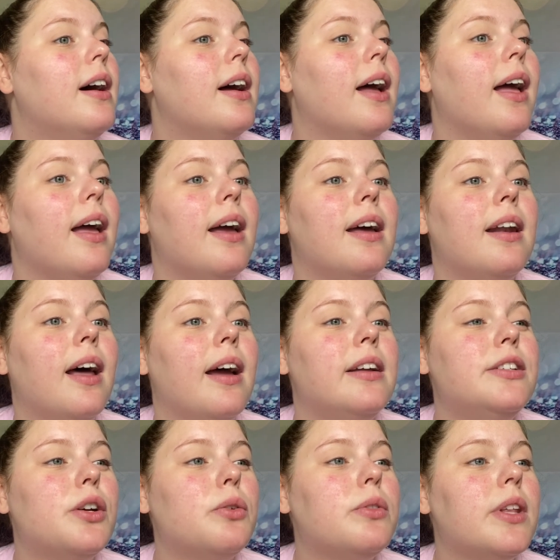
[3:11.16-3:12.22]
and I
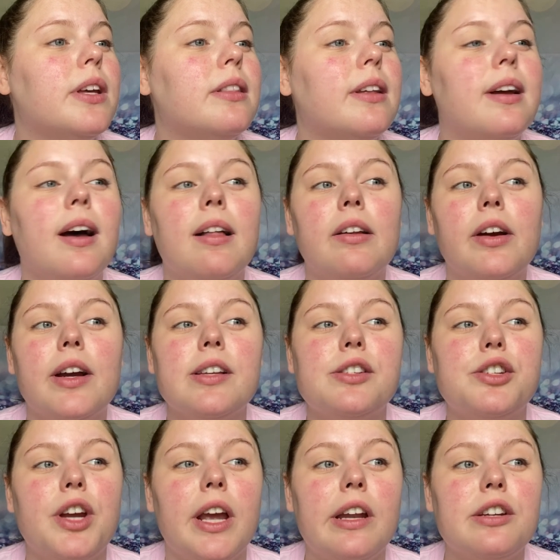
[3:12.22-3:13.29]
don't think the color has
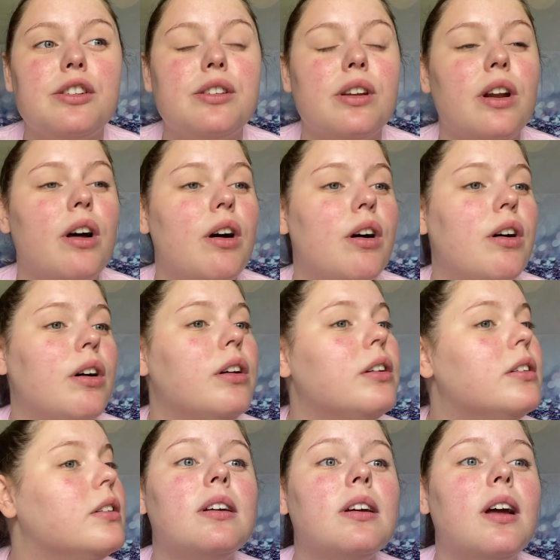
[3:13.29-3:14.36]
changed at all.
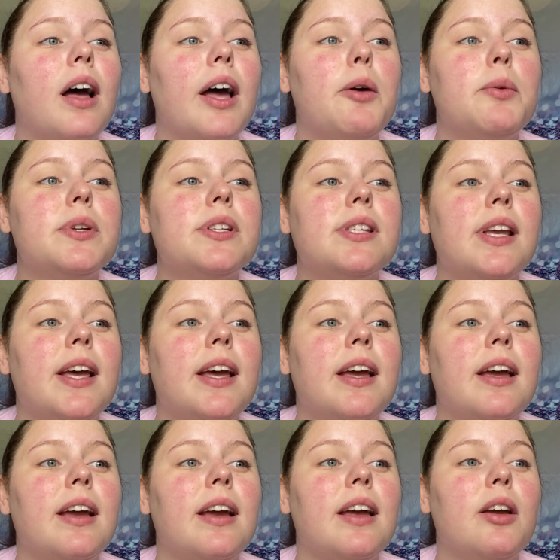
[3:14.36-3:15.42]
I will
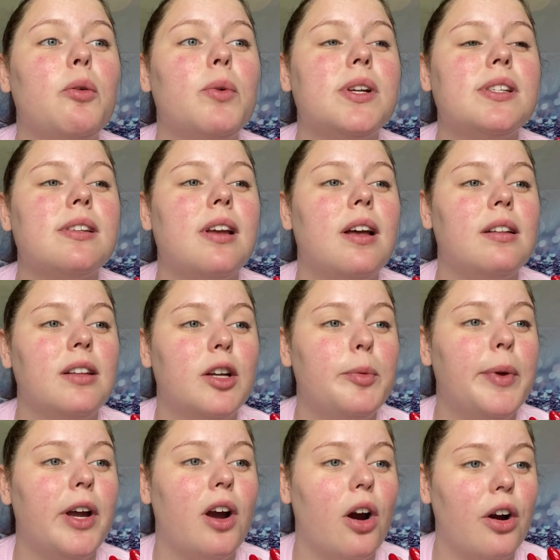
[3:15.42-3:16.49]
say it was a little
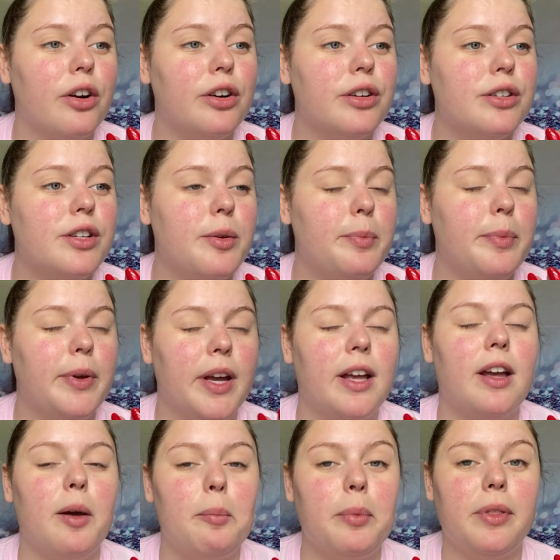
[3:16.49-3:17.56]
bit harder to
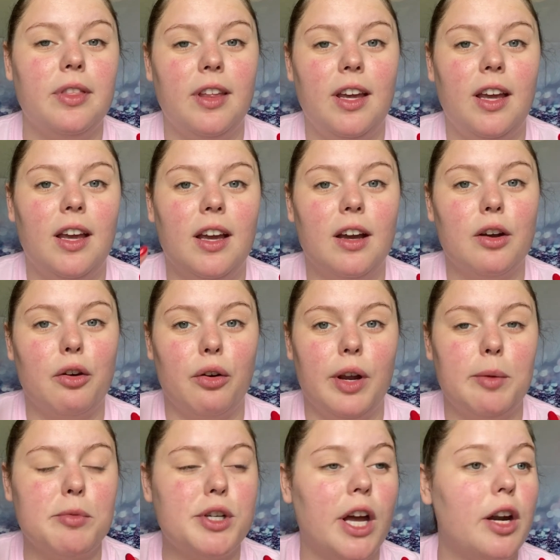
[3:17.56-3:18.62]
pick up the
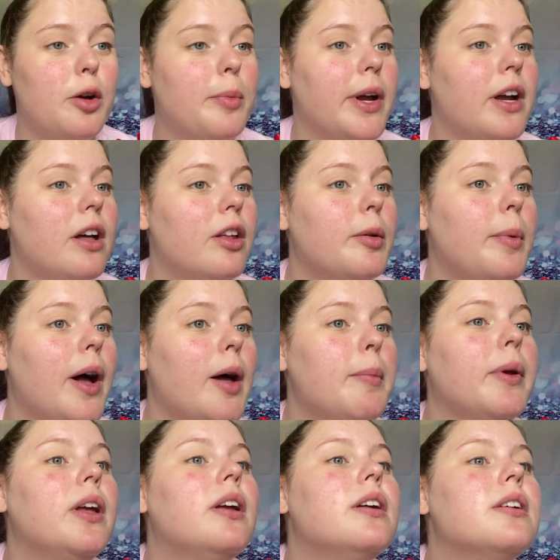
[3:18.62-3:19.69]
Creme Shadow by Colourpop,
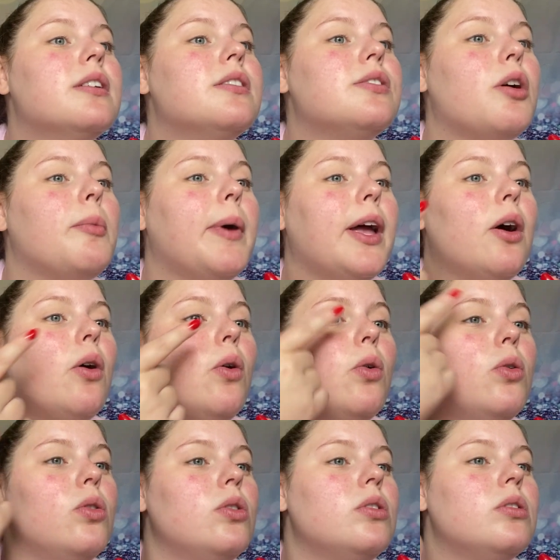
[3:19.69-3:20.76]
so my
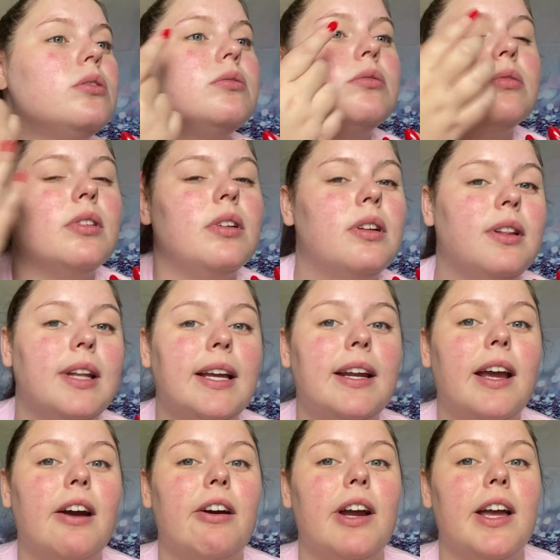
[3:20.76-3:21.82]
whole lid
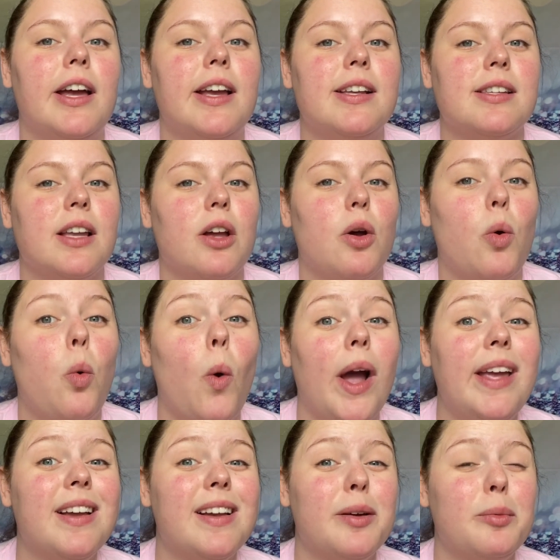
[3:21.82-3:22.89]
area isn't
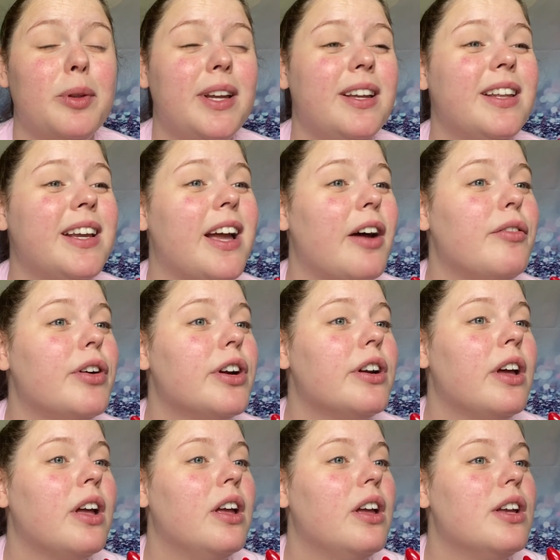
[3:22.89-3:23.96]
quite completely covered.
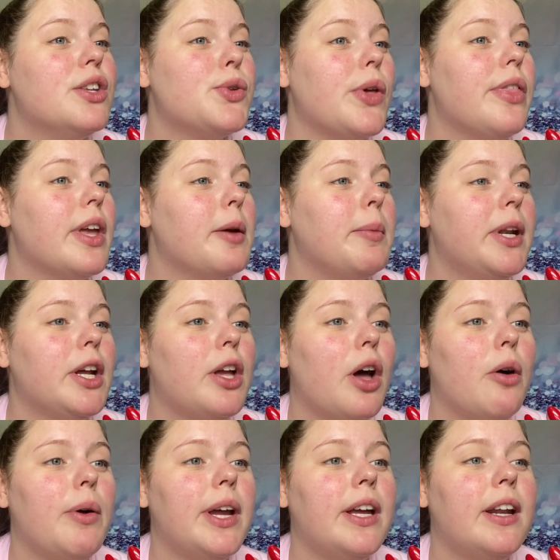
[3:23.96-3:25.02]
So I think I'm gonna
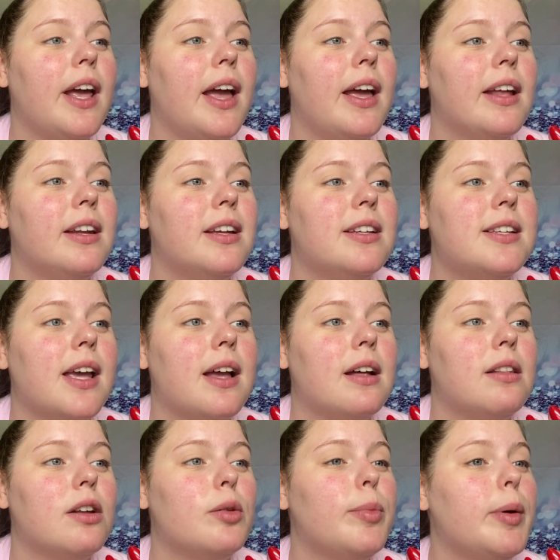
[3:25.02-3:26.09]
go in and take a
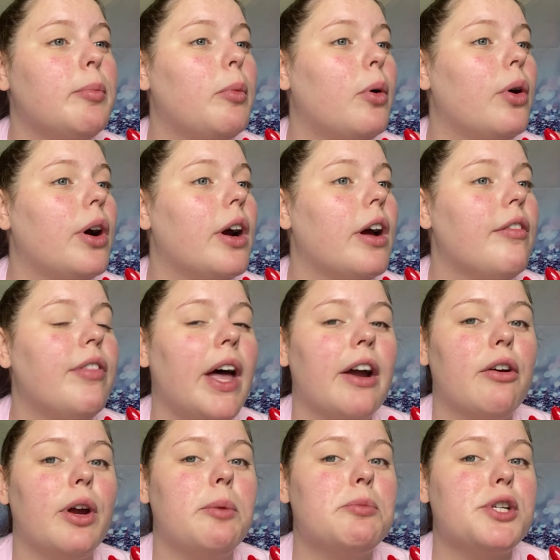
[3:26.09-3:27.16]
little bit more of that
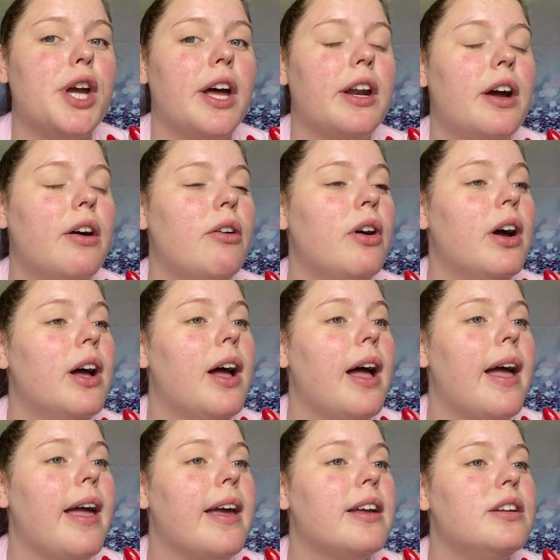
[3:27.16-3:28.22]
Creme Shadow
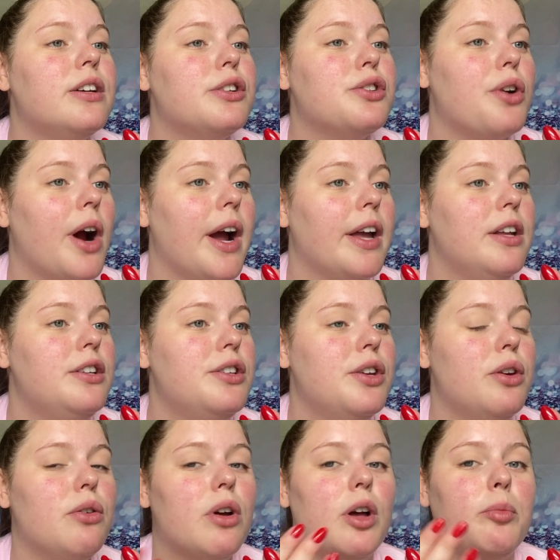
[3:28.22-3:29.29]
and try
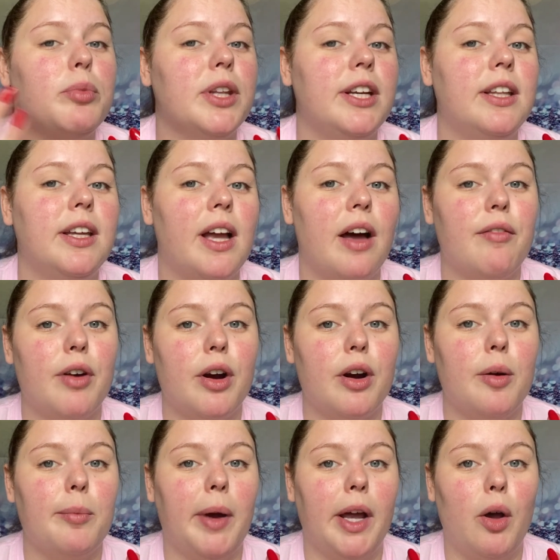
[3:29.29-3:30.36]
to completely
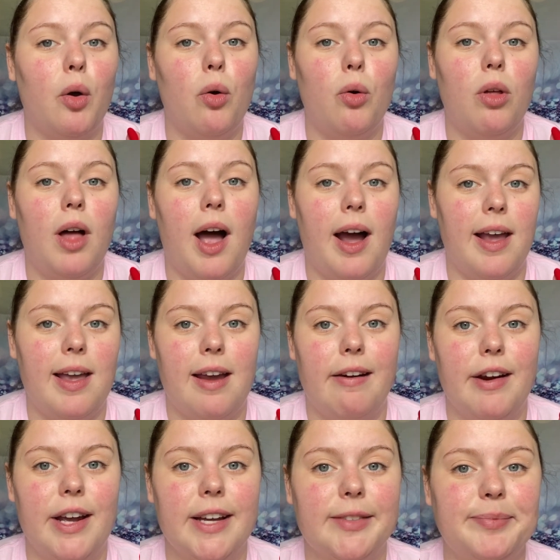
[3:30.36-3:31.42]
cover my whole eye
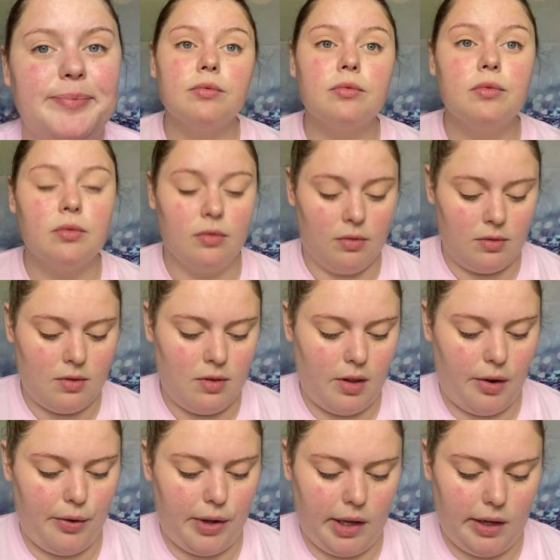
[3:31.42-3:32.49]
area.
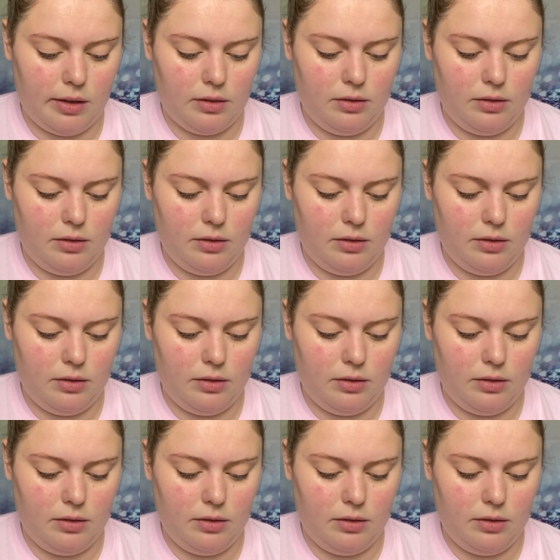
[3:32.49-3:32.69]
There we go.